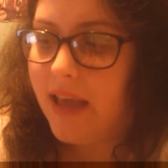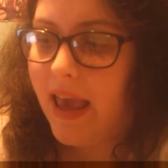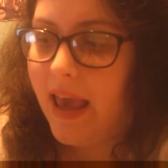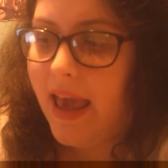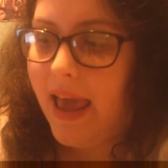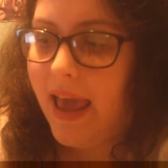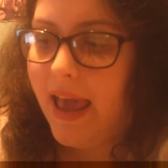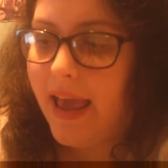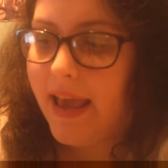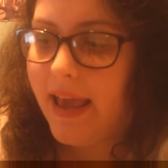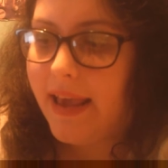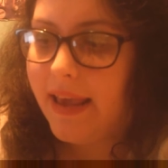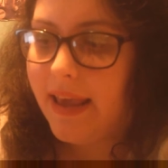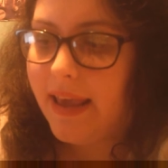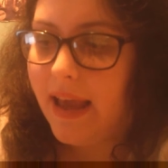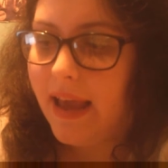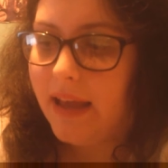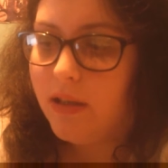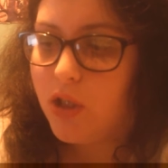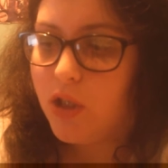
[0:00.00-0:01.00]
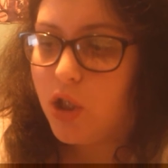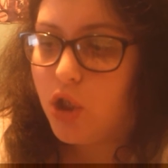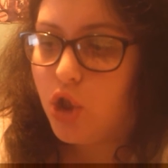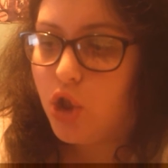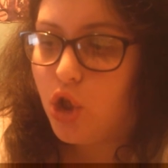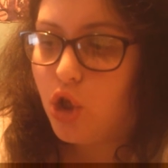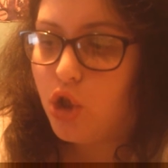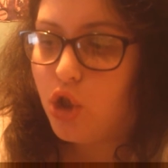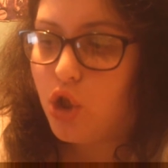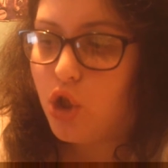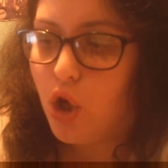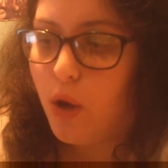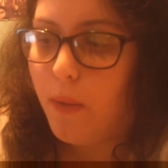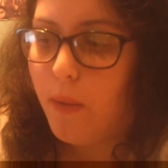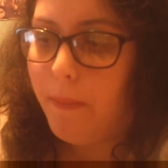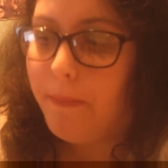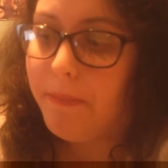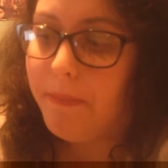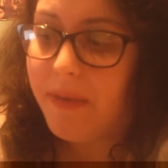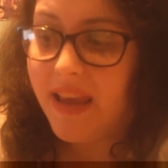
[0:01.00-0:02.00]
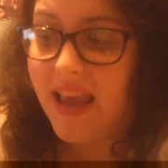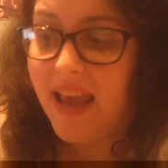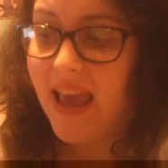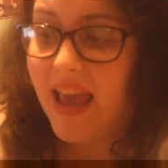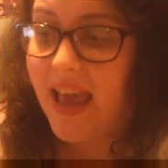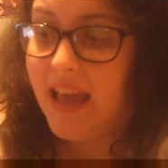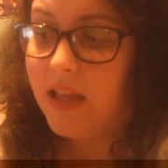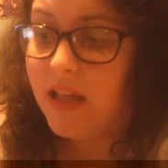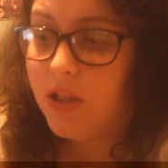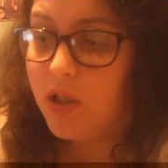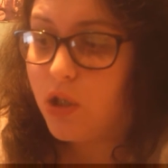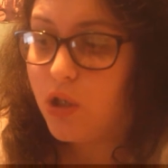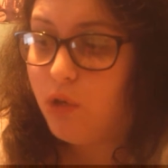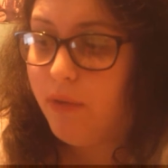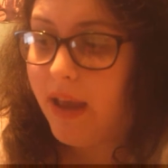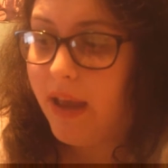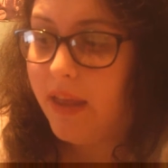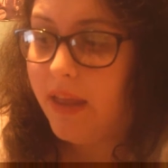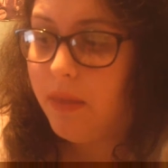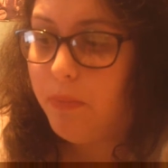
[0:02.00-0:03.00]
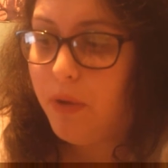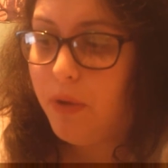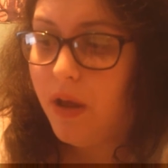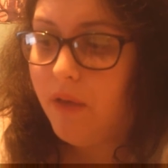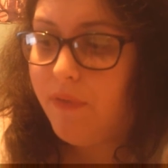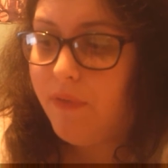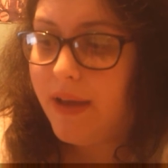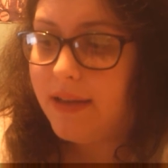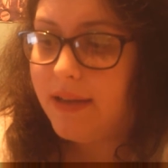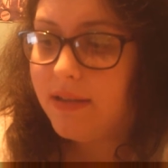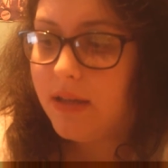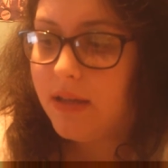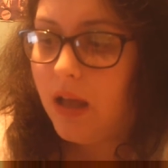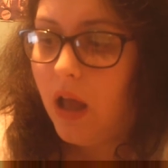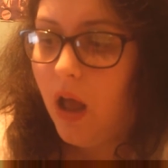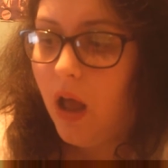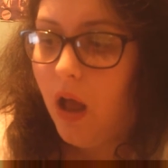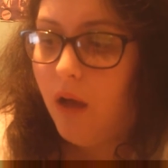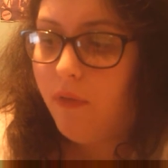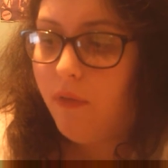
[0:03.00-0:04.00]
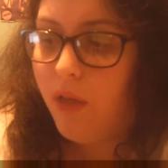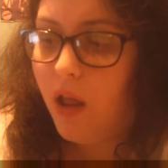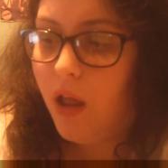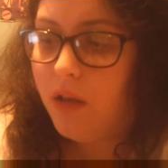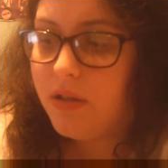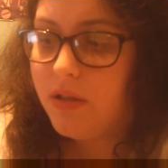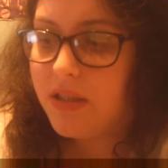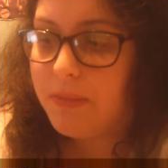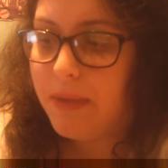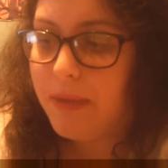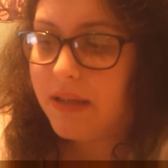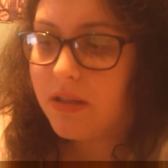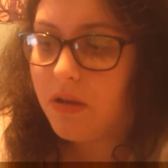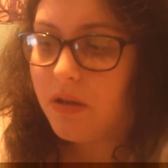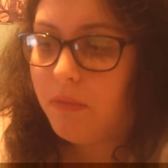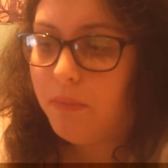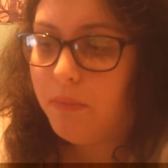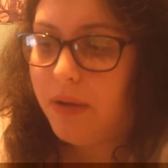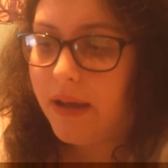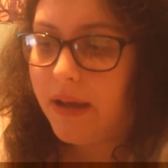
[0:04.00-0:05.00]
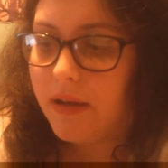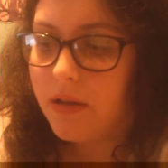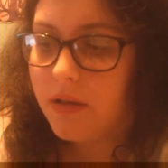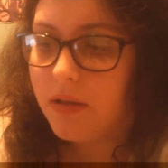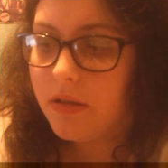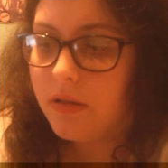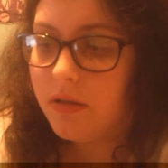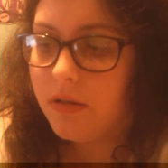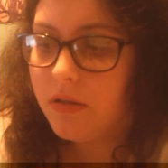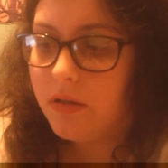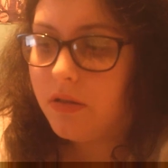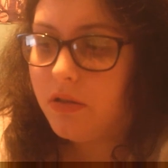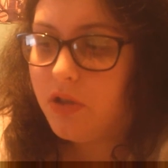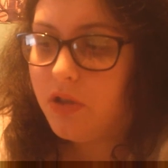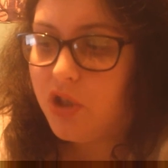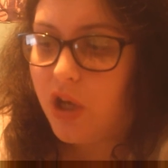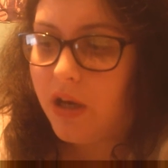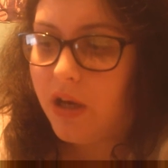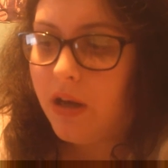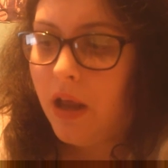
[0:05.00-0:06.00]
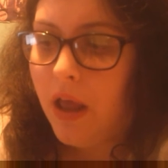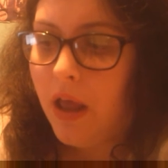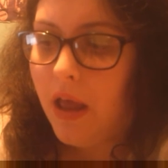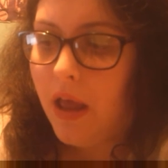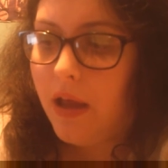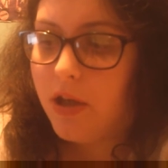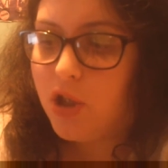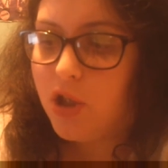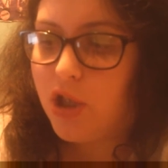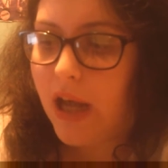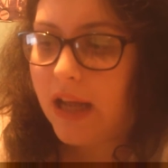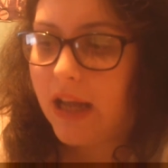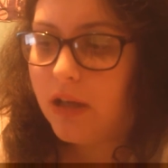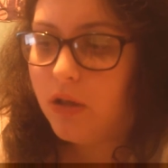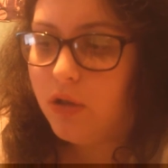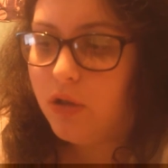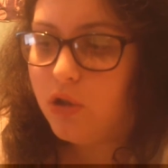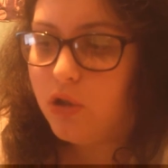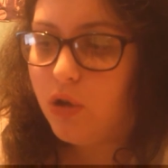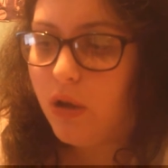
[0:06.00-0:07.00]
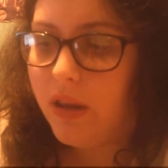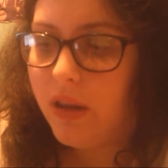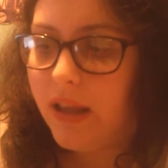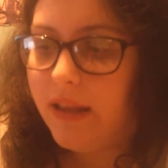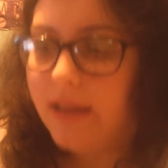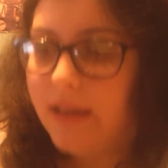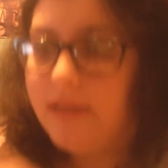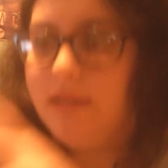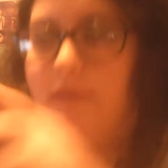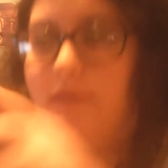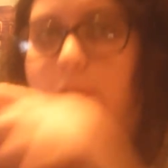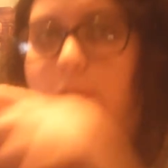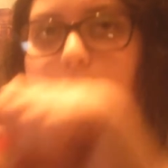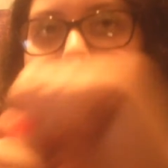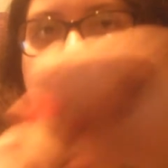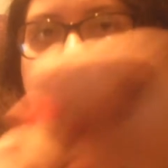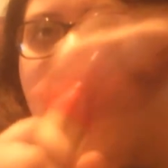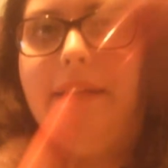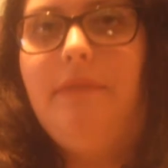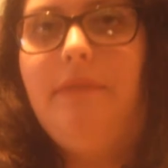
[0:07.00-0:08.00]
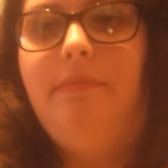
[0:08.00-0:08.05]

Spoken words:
A, E and Jojo BA to create the perfect flawless matte complexion shine control that lasts all day.